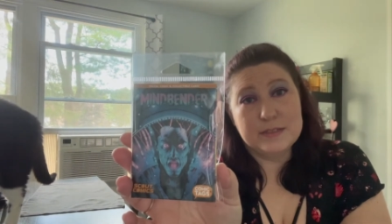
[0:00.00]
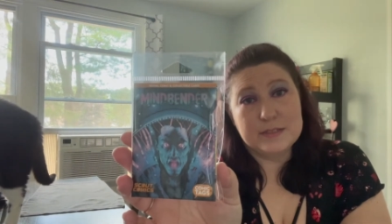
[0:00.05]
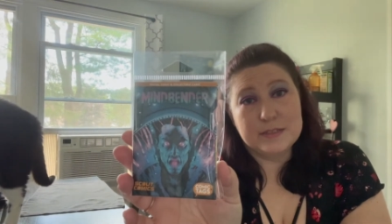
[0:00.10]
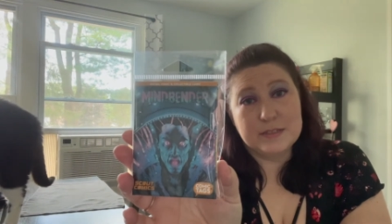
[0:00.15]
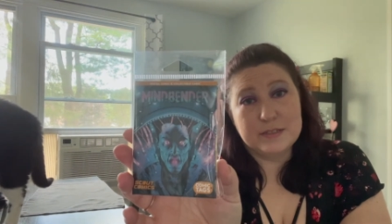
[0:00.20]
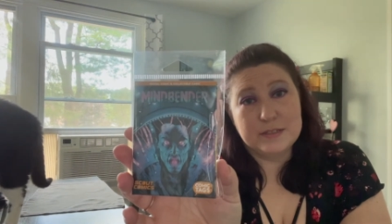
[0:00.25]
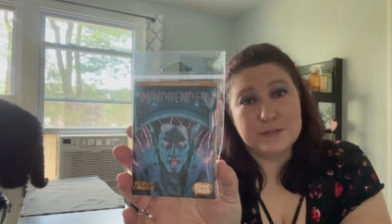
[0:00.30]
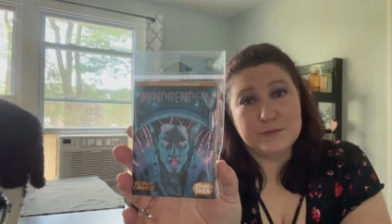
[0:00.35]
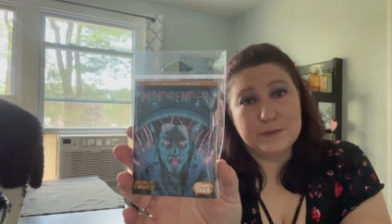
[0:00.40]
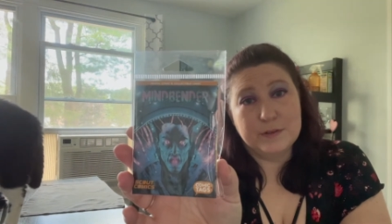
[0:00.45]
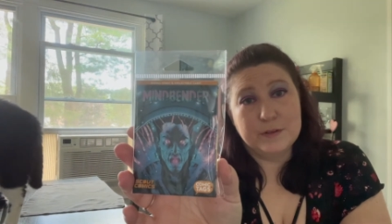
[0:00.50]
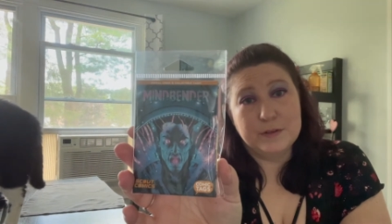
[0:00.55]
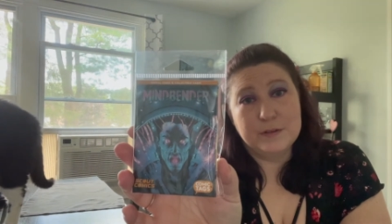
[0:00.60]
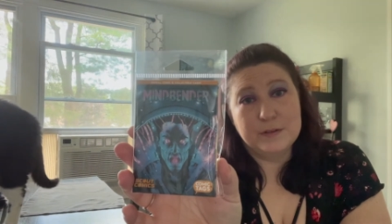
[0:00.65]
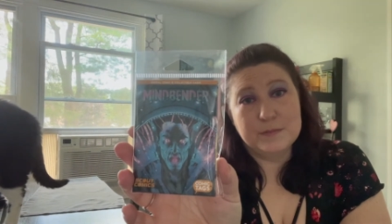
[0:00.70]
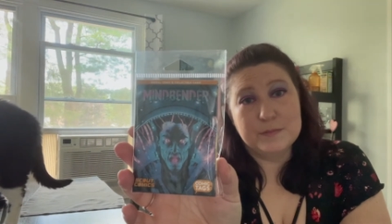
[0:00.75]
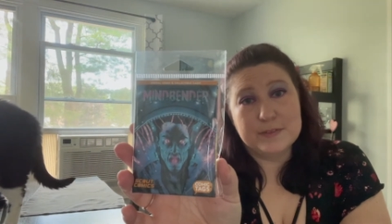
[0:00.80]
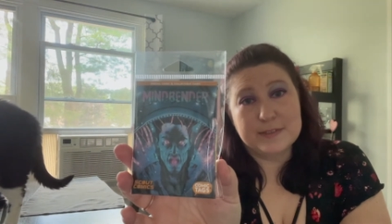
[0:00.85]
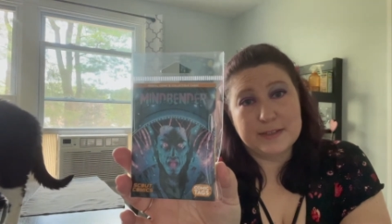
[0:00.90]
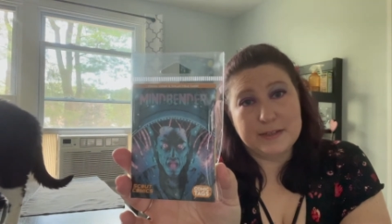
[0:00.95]
This is
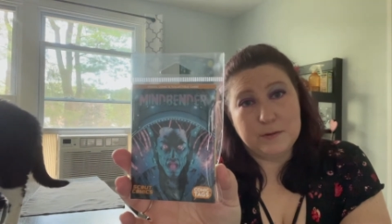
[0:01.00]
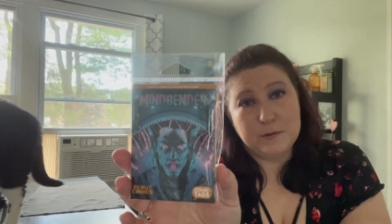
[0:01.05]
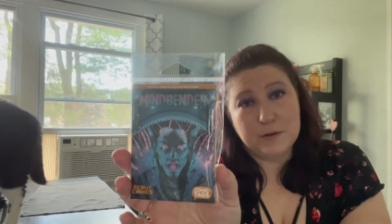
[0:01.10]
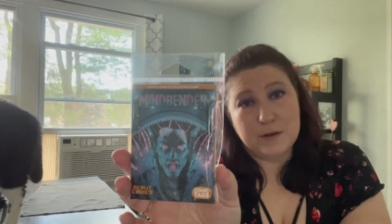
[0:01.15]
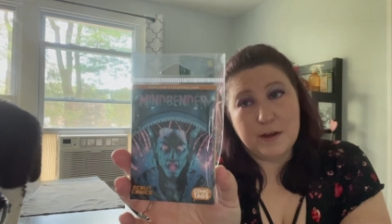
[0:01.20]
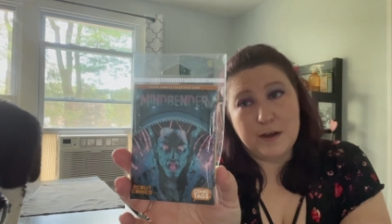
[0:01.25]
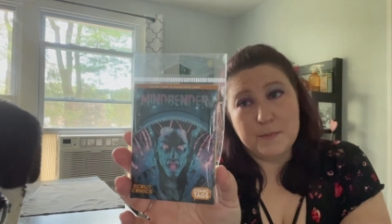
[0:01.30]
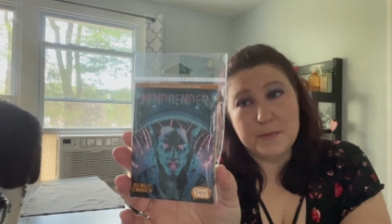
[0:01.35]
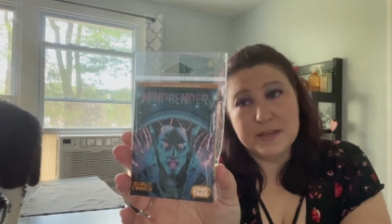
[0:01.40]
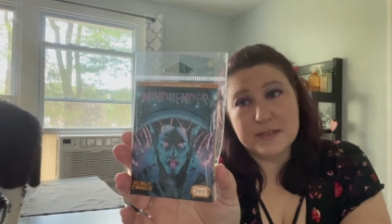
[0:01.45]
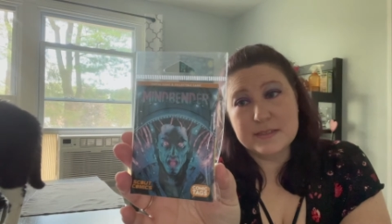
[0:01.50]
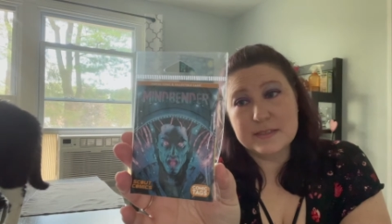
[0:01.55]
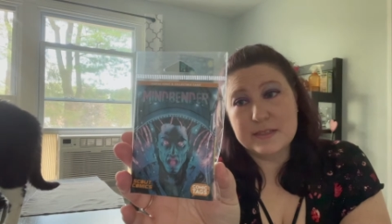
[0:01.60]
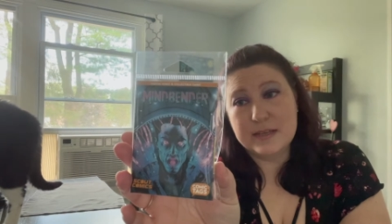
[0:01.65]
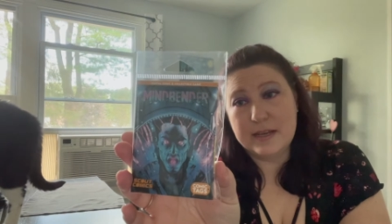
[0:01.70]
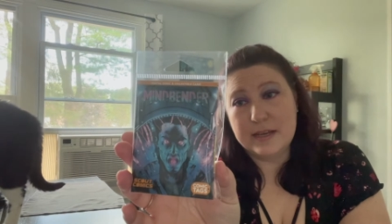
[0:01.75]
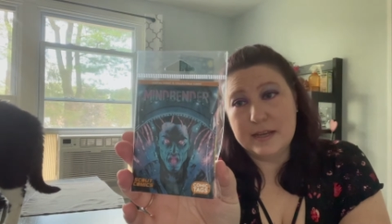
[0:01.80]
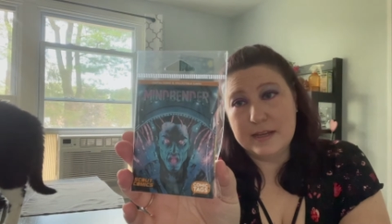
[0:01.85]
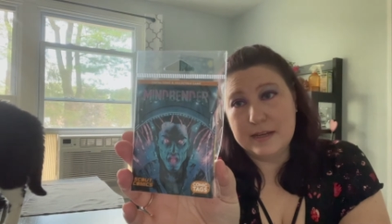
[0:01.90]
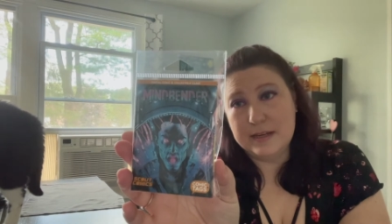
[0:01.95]
from Scout Comics
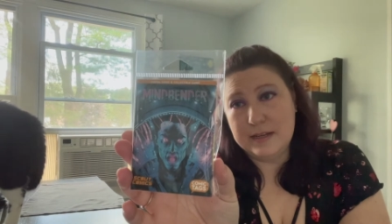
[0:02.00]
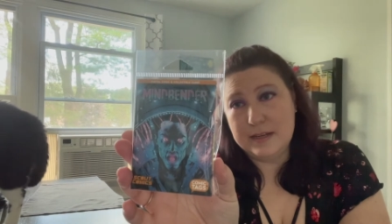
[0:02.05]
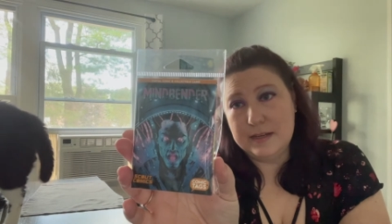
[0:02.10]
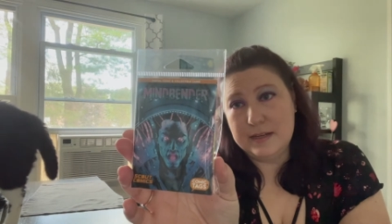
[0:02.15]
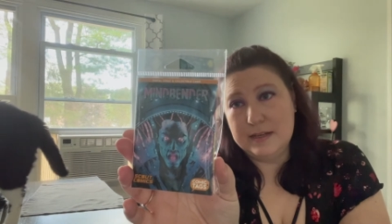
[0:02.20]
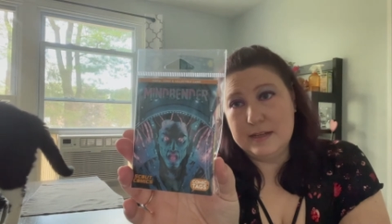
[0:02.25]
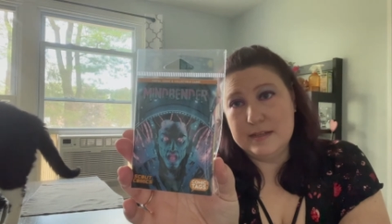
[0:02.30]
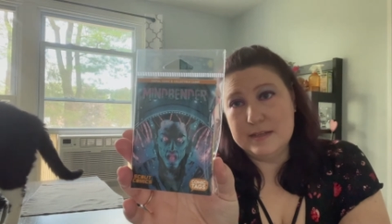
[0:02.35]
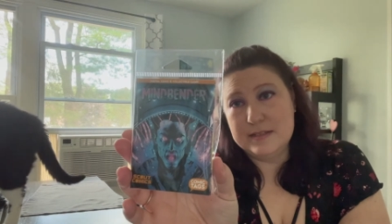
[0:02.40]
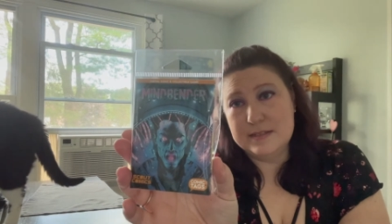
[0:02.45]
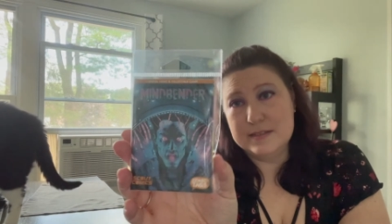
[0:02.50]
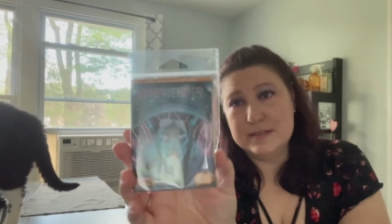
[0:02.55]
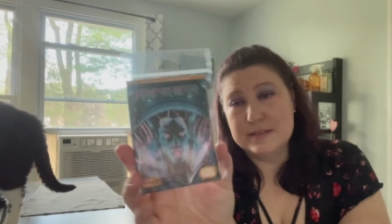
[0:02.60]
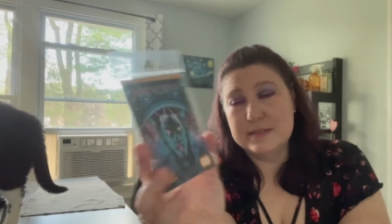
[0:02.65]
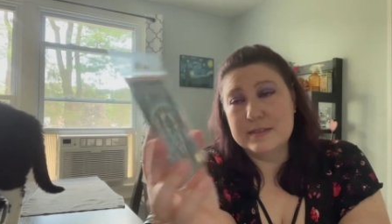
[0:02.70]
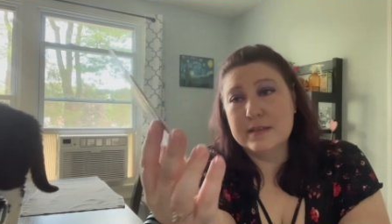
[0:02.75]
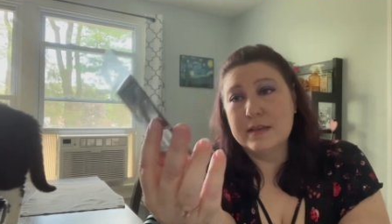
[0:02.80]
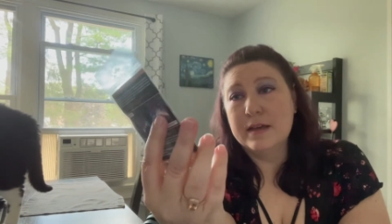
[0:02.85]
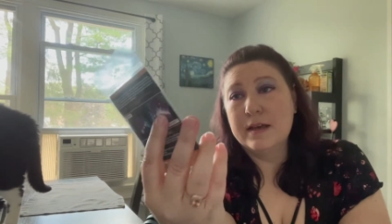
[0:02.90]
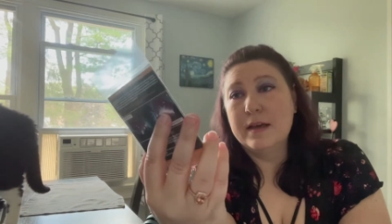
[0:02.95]
and it
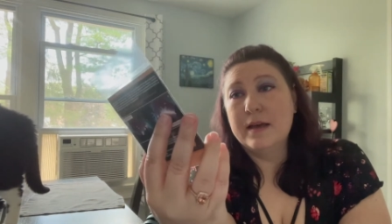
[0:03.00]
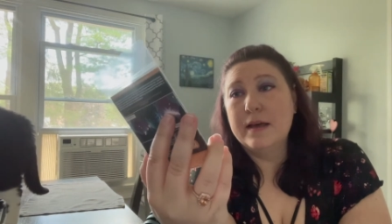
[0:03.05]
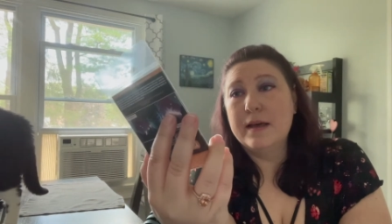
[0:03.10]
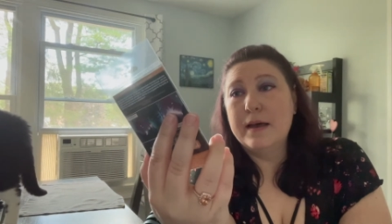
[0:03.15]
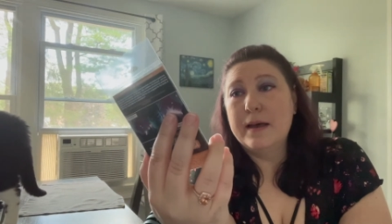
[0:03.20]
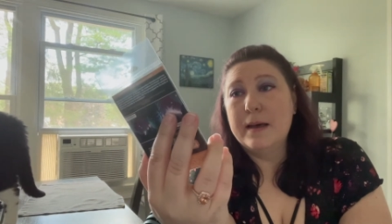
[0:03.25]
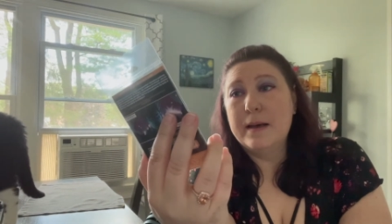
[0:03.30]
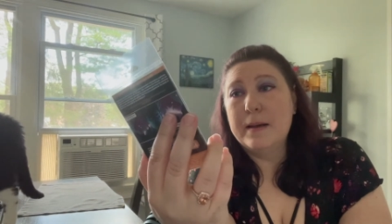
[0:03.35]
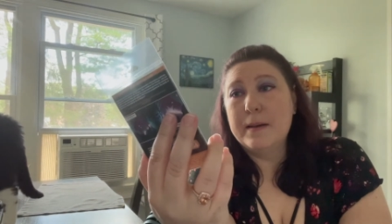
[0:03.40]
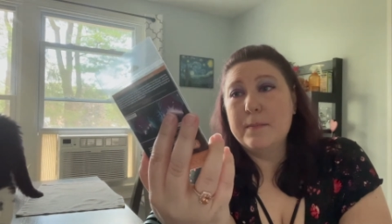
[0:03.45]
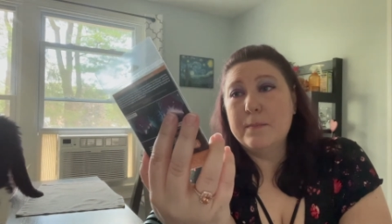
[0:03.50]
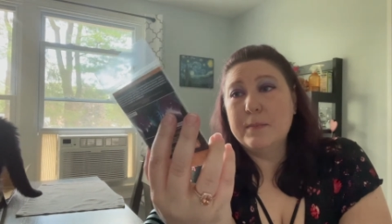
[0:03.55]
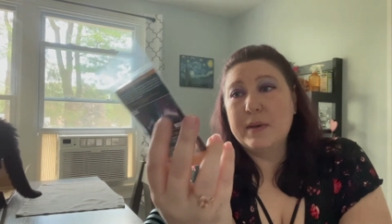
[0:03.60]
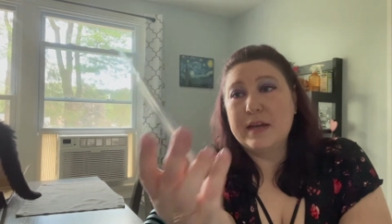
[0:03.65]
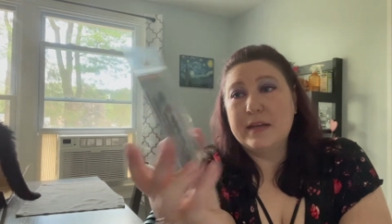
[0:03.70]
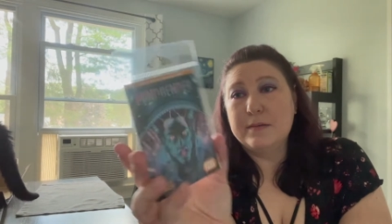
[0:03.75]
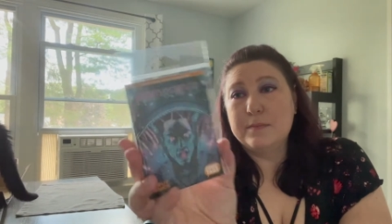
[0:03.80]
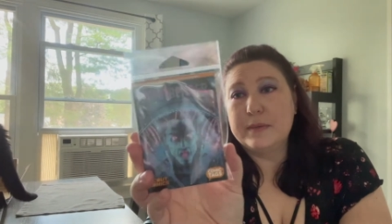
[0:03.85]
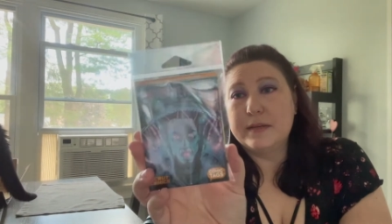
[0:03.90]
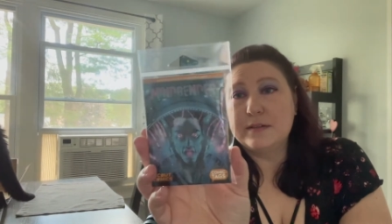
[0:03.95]
is
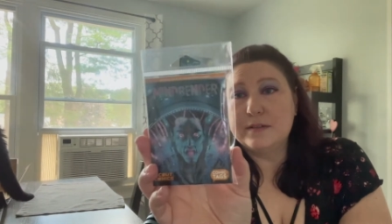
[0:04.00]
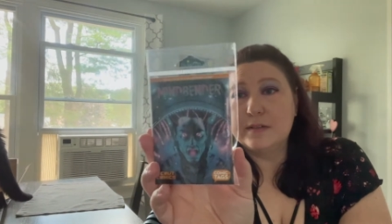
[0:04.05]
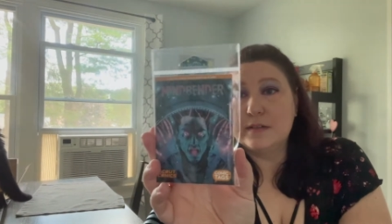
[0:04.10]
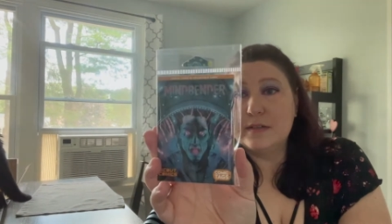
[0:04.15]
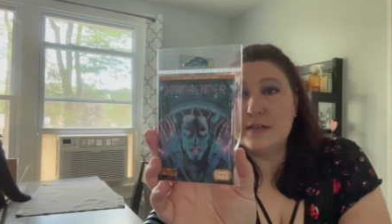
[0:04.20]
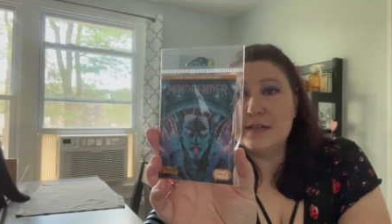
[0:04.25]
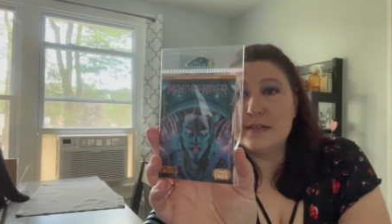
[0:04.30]
Mindbender.